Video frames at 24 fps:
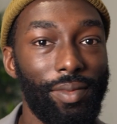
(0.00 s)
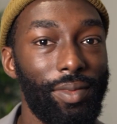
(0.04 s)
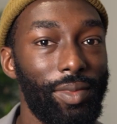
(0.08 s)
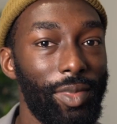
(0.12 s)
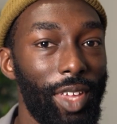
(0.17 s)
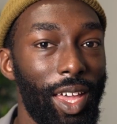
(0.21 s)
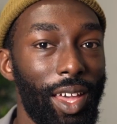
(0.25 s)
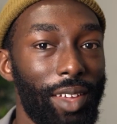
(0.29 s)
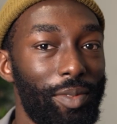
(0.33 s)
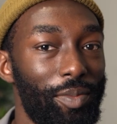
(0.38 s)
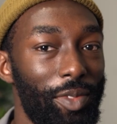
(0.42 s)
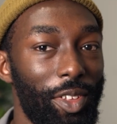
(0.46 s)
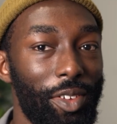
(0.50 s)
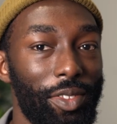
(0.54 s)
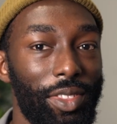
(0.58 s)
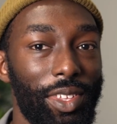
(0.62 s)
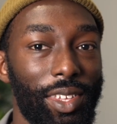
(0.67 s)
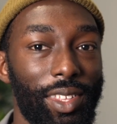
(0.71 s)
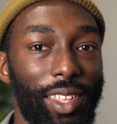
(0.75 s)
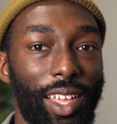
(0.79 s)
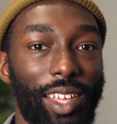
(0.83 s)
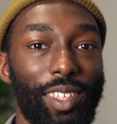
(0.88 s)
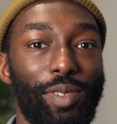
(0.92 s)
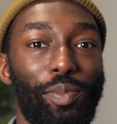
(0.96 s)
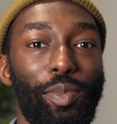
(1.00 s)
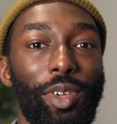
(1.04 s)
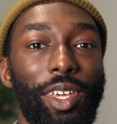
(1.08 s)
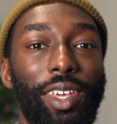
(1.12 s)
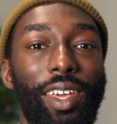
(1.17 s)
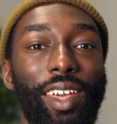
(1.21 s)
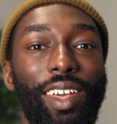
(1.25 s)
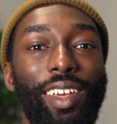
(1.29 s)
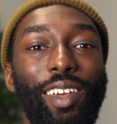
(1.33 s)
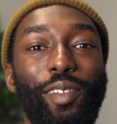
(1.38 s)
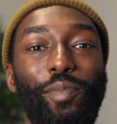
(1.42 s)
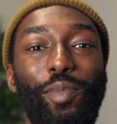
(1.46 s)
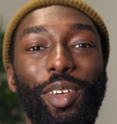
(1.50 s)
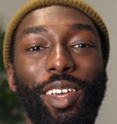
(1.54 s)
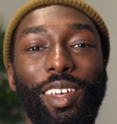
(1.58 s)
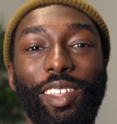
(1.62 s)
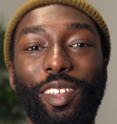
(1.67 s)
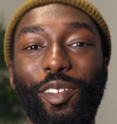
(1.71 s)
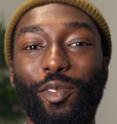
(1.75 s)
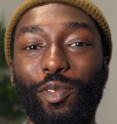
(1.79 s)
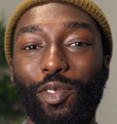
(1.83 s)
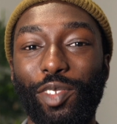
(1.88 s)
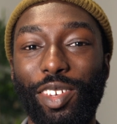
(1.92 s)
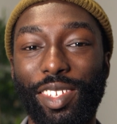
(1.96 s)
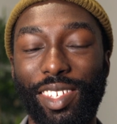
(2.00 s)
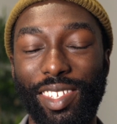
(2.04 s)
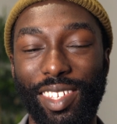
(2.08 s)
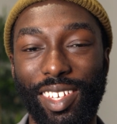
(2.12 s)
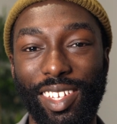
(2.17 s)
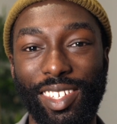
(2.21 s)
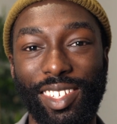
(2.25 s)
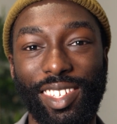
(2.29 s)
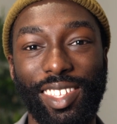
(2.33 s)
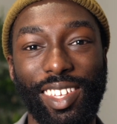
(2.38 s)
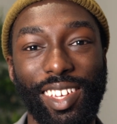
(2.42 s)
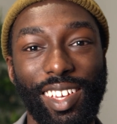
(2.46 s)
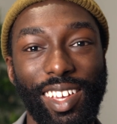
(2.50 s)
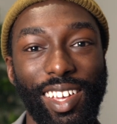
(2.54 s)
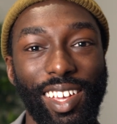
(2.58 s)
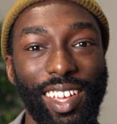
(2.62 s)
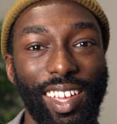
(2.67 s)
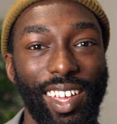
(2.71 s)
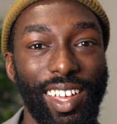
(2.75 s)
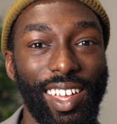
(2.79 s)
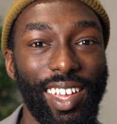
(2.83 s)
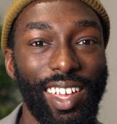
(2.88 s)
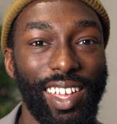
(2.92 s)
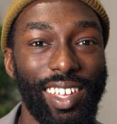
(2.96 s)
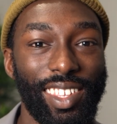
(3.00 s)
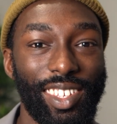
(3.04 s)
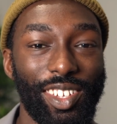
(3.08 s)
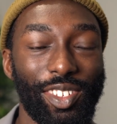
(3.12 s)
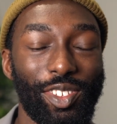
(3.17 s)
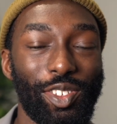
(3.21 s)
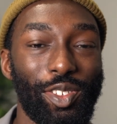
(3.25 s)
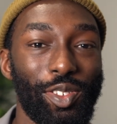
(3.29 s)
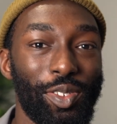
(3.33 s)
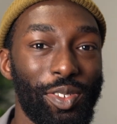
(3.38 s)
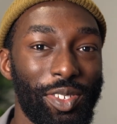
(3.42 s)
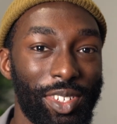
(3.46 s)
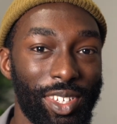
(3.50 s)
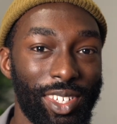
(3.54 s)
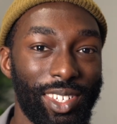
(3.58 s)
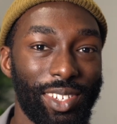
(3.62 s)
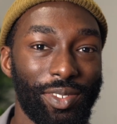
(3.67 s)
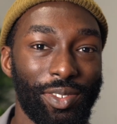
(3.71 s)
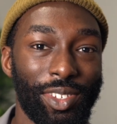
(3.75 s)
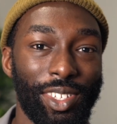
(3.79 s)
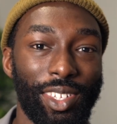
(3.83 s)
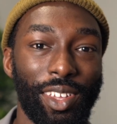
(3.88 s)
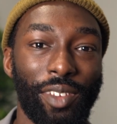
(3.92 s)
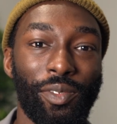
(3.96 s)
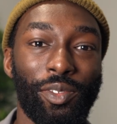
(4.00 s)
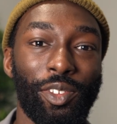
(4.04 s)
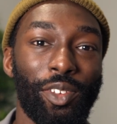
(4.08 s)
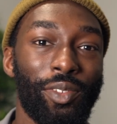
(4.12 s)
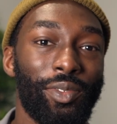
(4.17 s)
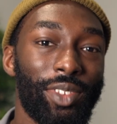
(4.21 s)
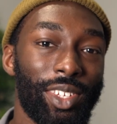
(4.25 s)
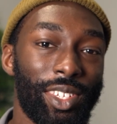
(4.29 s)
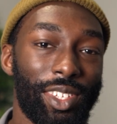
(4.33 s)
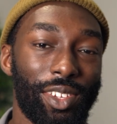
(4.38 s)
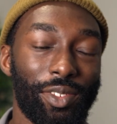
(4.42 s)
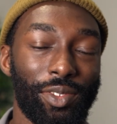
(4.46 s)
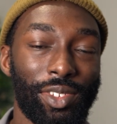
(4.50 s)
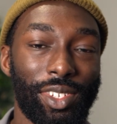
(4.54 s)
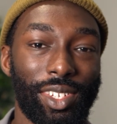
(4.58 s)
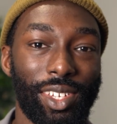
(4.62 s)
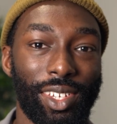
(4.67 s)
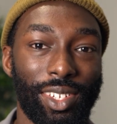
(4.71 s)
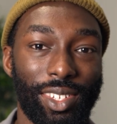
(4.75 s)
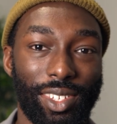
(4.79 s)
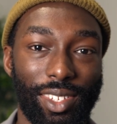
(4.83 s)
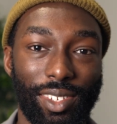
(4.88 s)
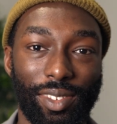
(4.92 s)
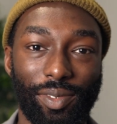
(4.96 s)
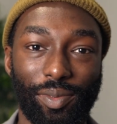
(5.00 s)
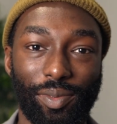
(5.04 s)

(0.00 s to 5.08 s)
Yeah, don't think that's a big enough reason as to choose the Series 7 over the Series 6.